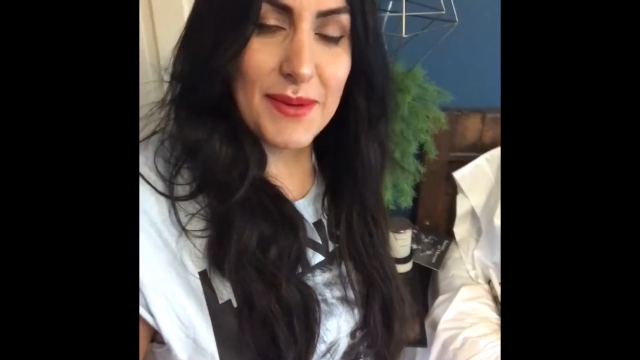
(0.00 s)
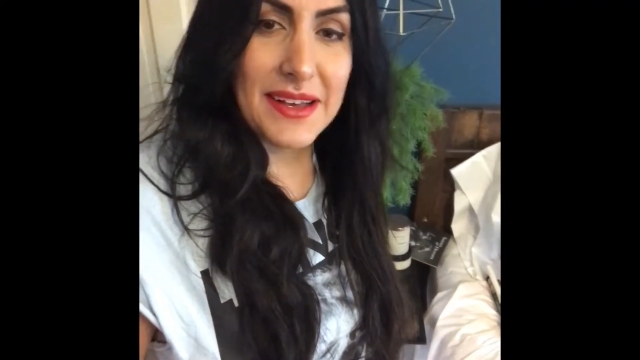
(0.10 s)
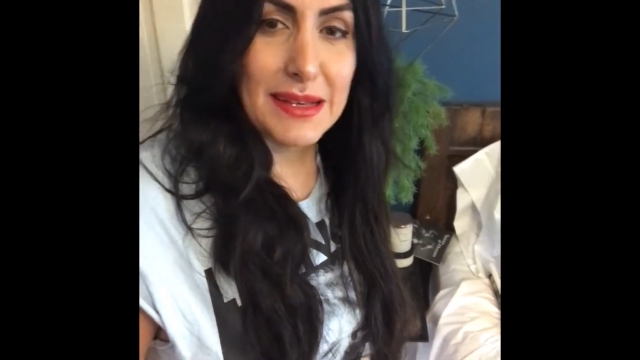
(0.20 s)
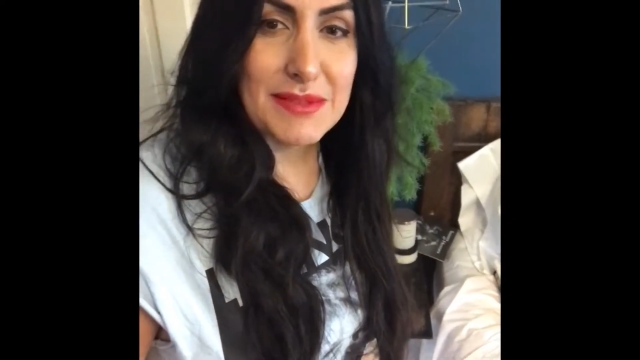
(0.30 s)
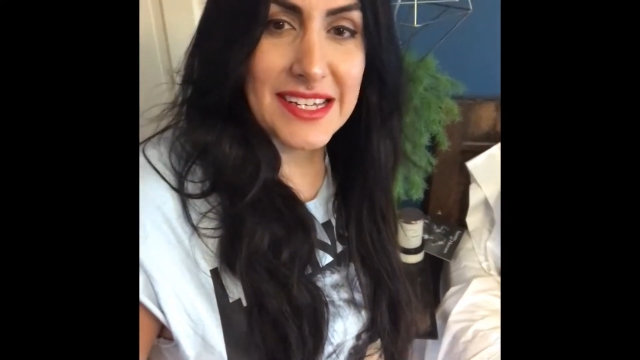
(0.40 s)

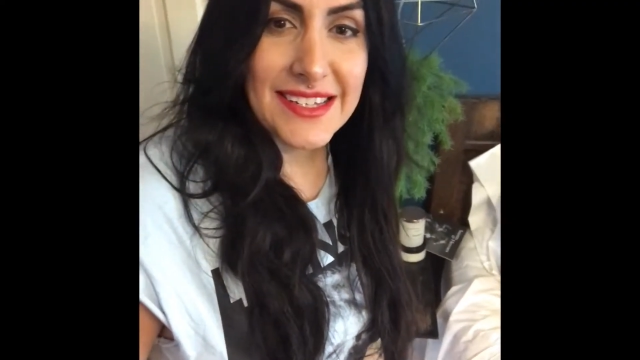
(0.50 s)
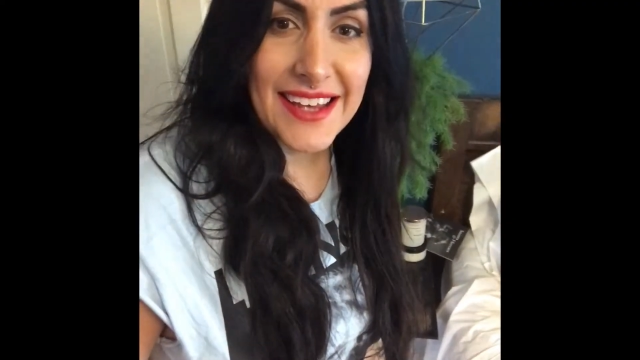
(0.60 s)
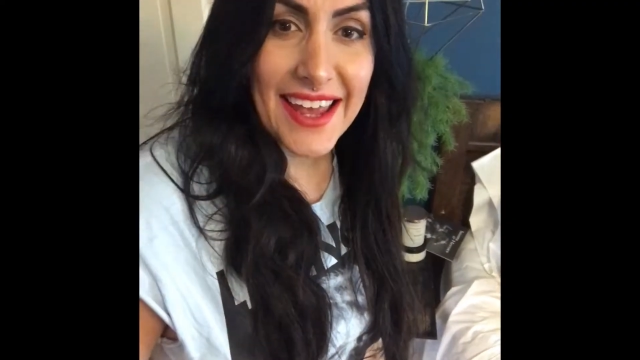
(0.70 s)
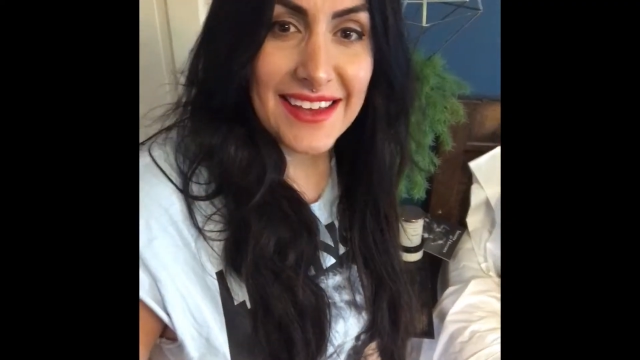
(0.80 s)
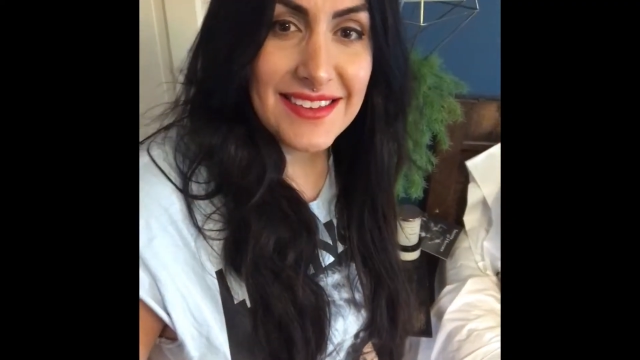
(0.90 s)
welcome to
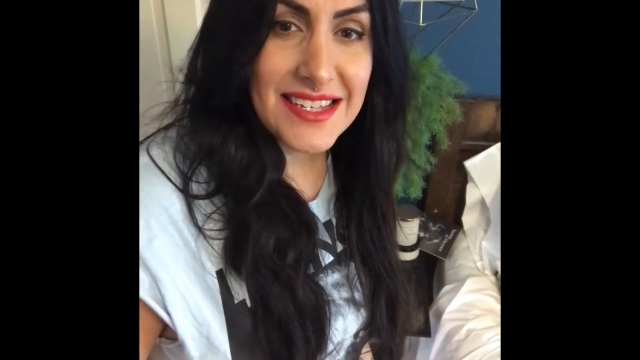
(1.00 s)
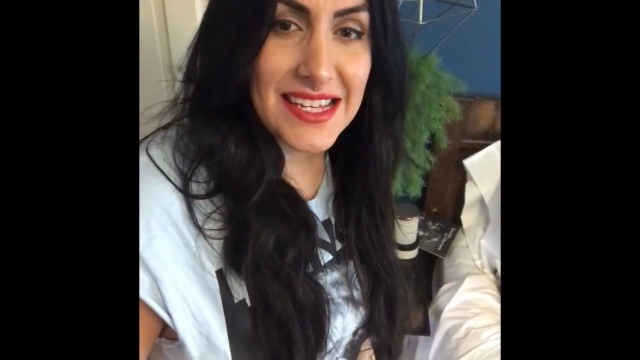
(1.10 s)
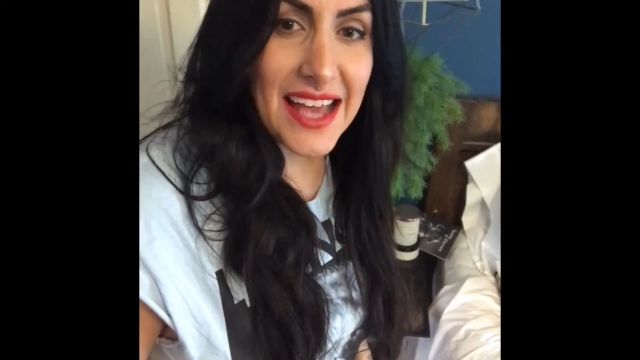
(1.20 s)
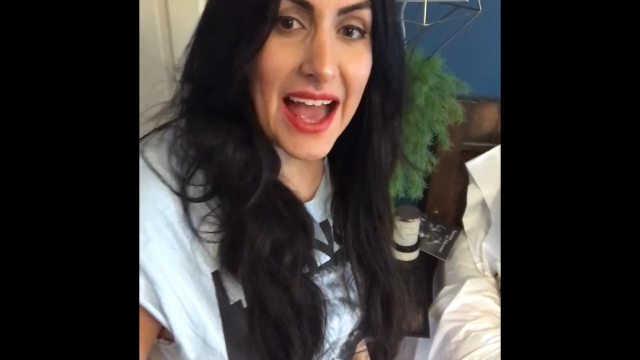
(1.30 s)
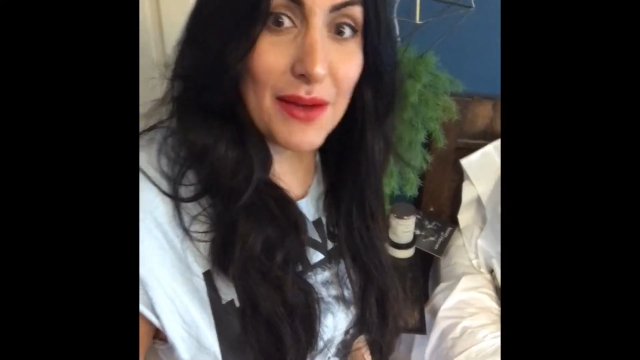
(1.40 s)
today's
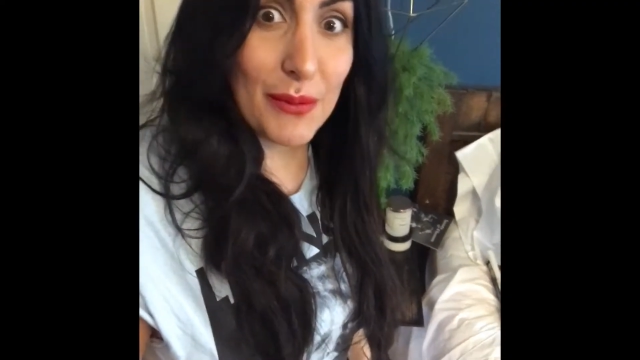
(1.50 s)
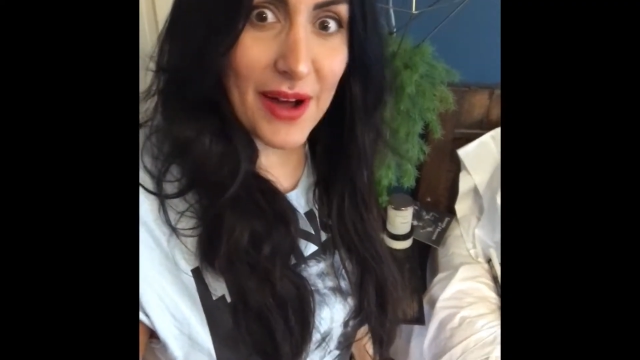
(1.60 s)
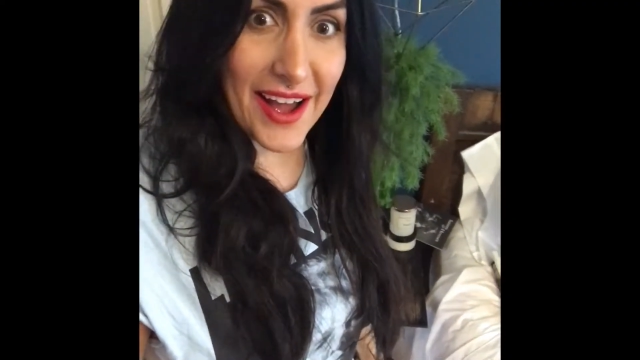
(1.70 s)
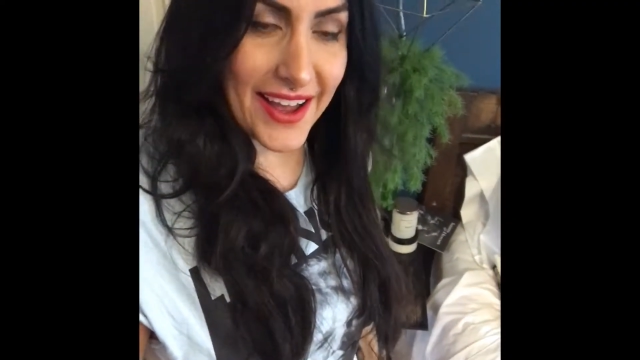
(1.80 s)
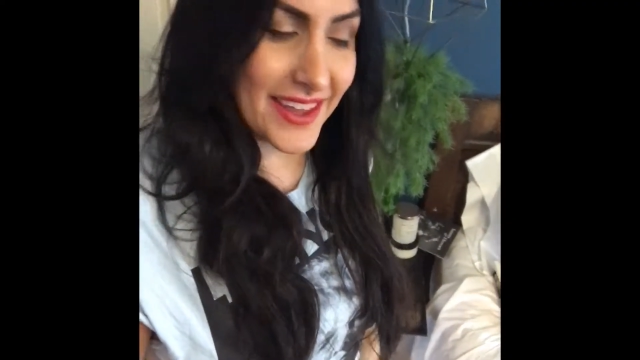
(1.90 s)

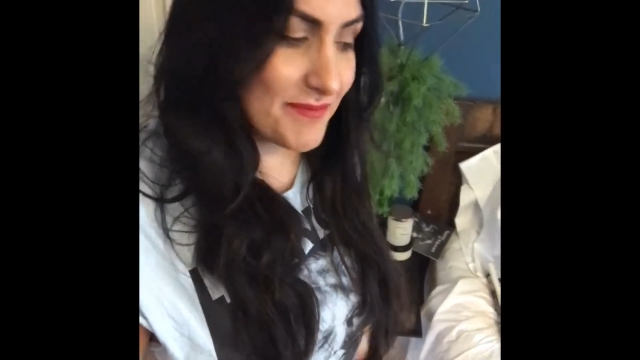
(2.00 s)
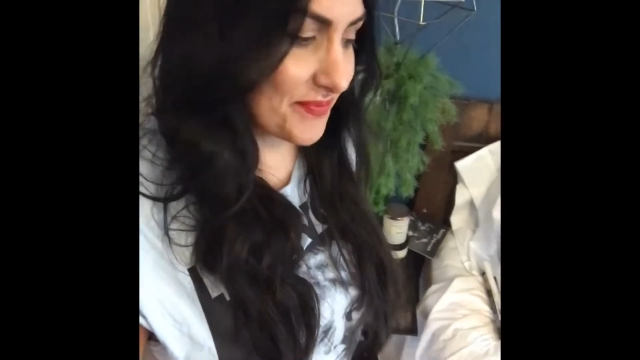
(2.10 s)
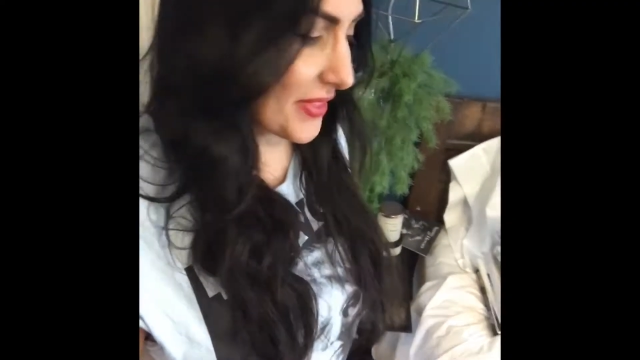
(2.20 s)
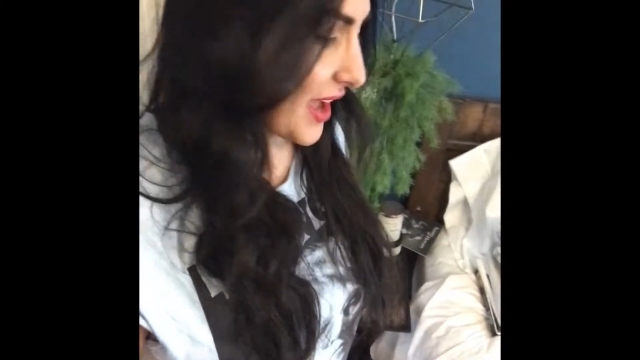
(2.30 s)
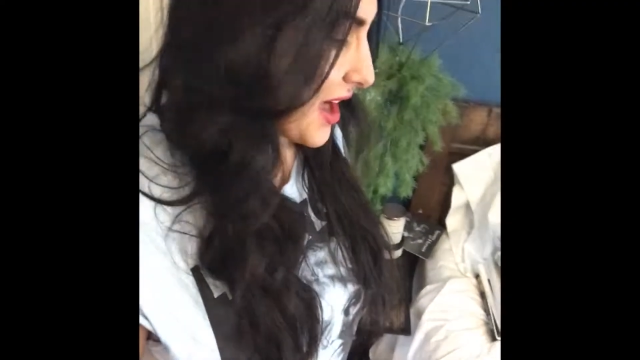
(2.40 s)
DIY.
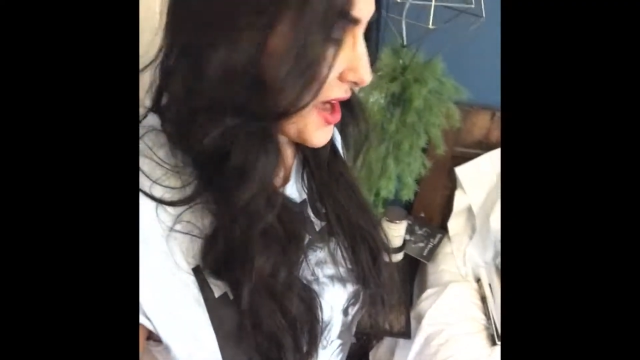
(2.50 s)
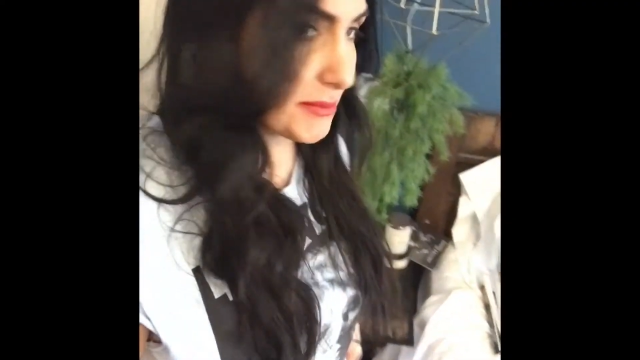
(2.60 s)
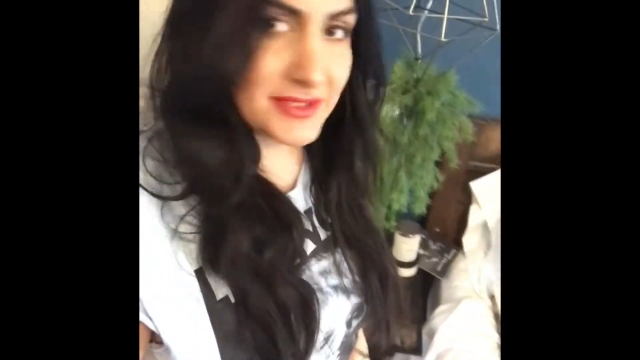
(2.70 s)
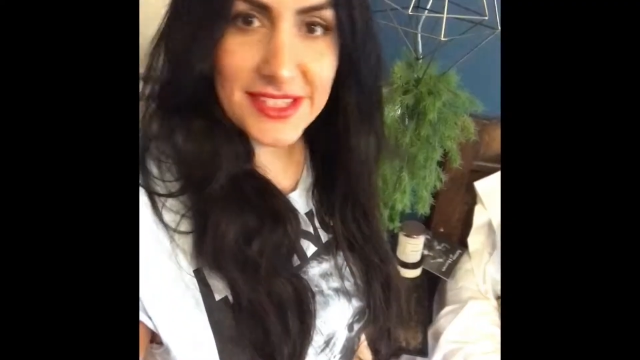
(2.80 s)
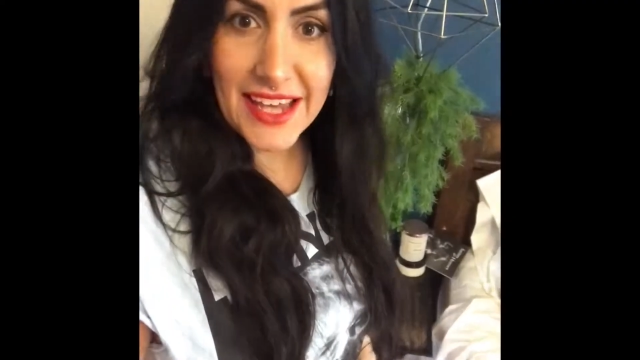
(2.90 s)

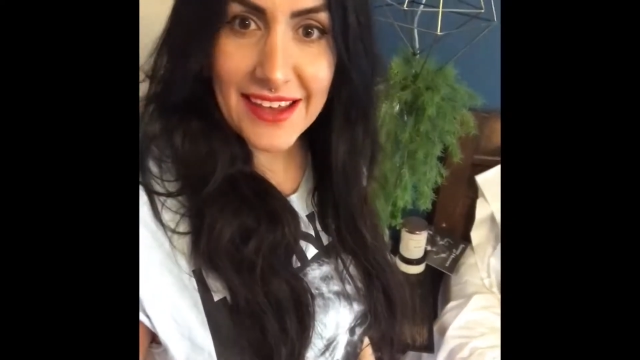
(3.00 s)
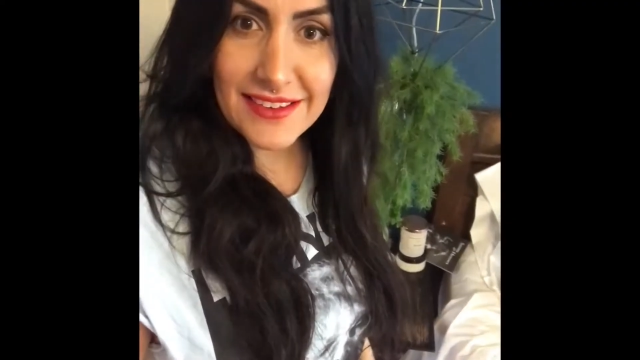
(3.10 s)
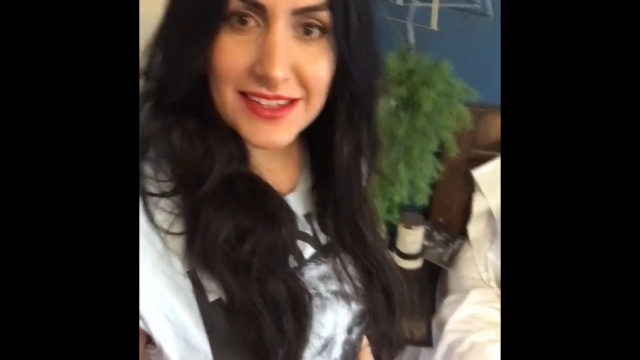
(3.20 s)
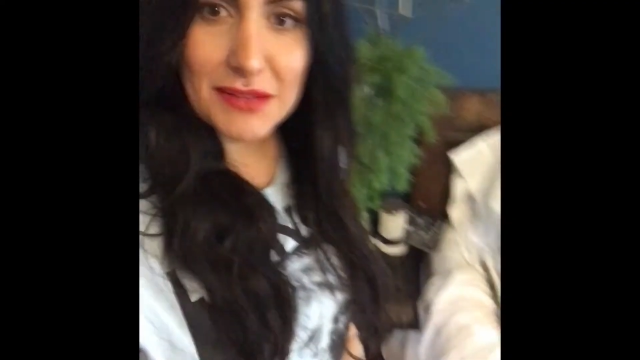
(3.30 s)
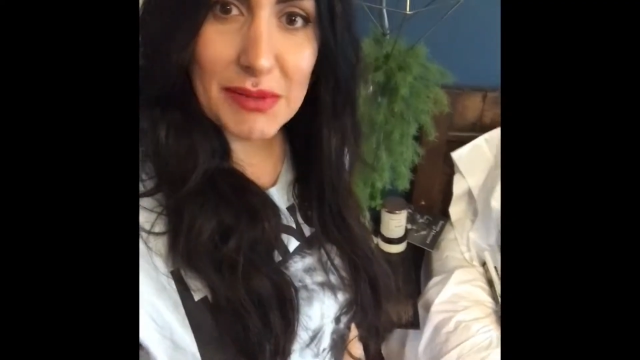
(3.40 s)
Today is
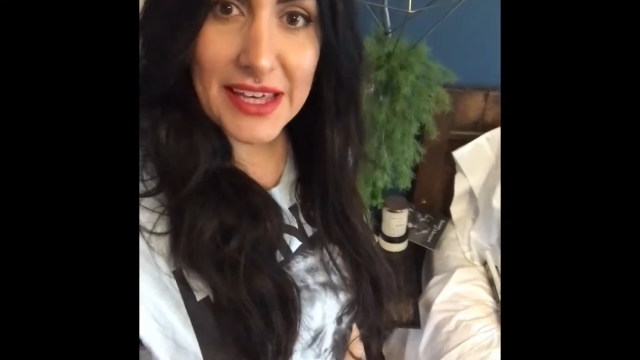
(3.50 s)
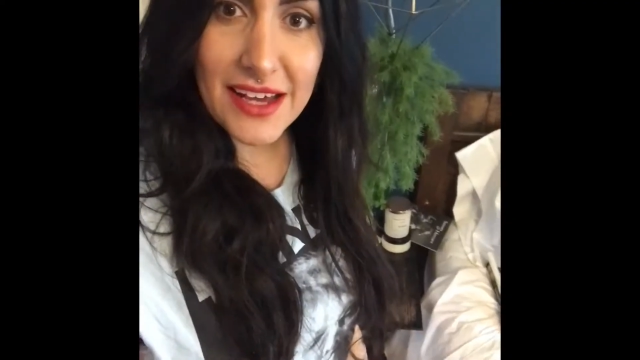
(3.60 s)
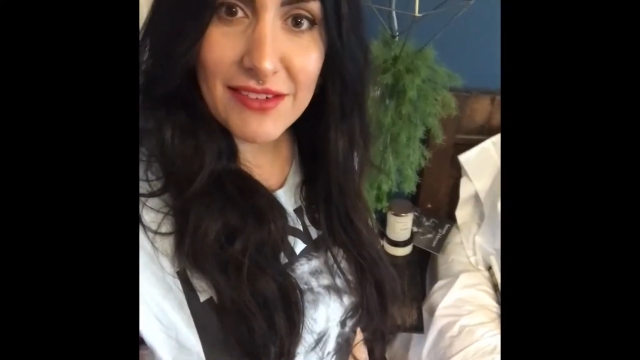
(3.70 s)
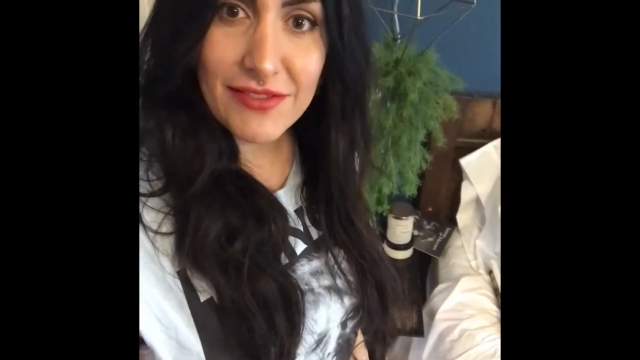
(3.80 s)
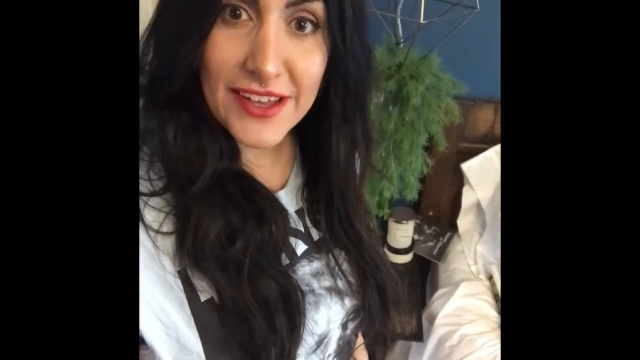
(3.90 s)
going to be
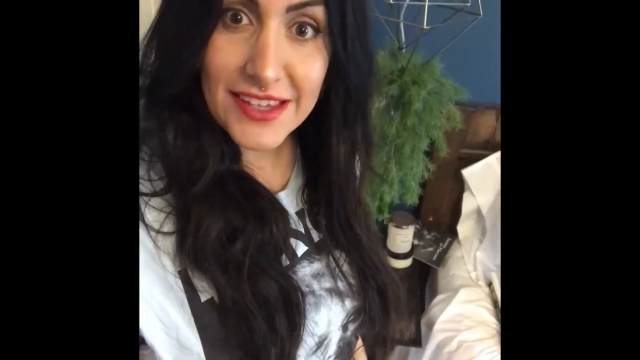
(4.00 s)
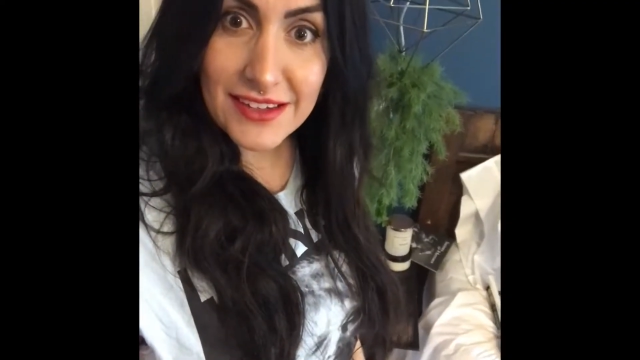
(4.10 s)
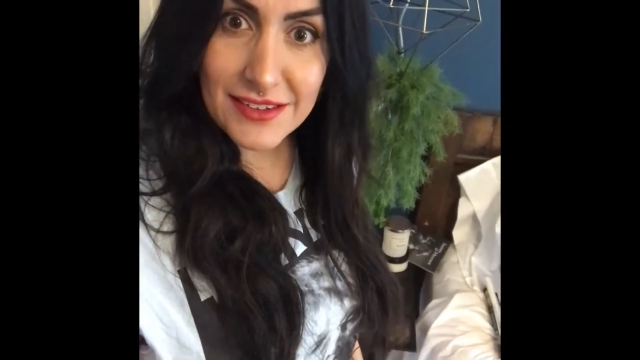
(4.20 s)
a fun little